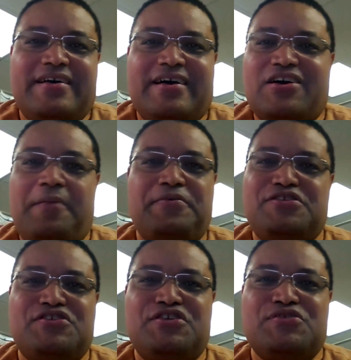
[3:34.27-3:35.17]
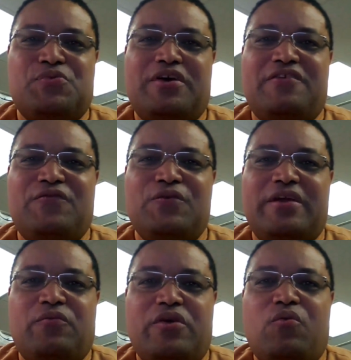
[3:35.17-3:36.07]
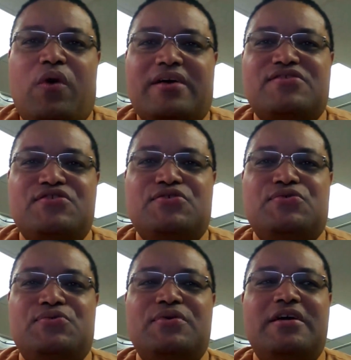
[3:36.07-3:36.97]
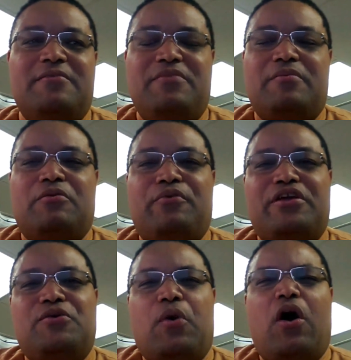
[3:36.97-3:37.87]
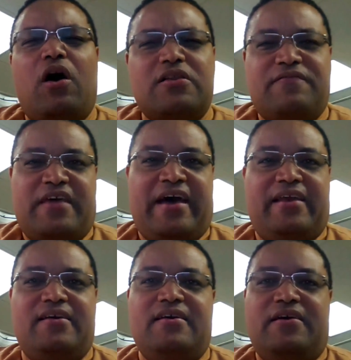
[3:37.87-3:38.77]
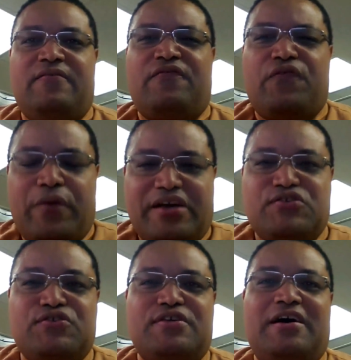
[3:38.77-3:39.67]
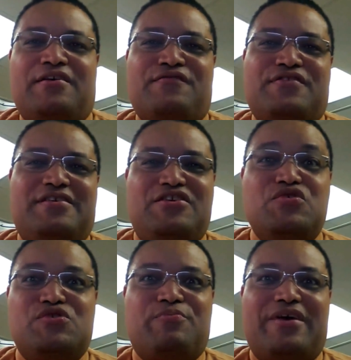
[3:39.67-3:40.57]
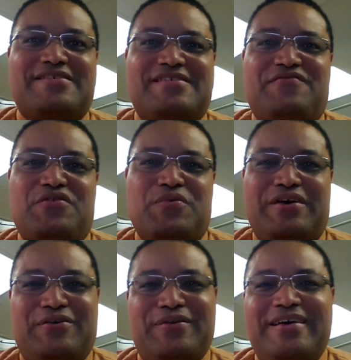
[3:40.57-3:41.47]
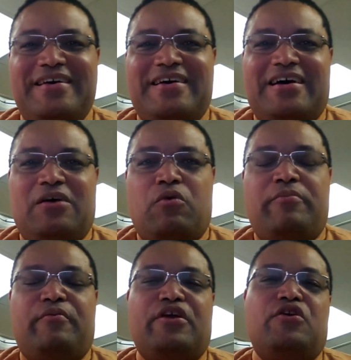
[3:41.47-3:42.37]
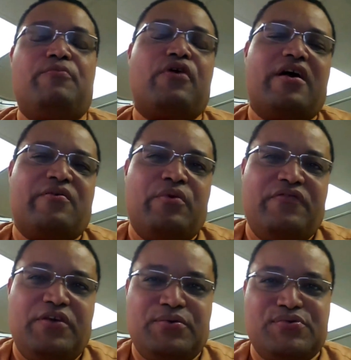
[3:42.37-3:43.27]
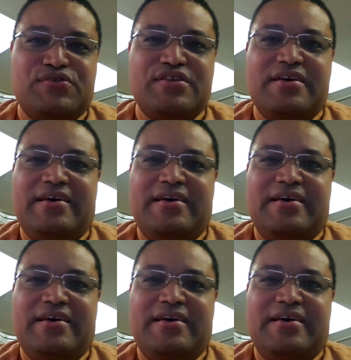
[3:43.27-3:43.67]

Uh, competition is wonderful, and we want to be able to bring you all of that fresh out of the news press, if you will. Uh, we'll be bringing you product reviews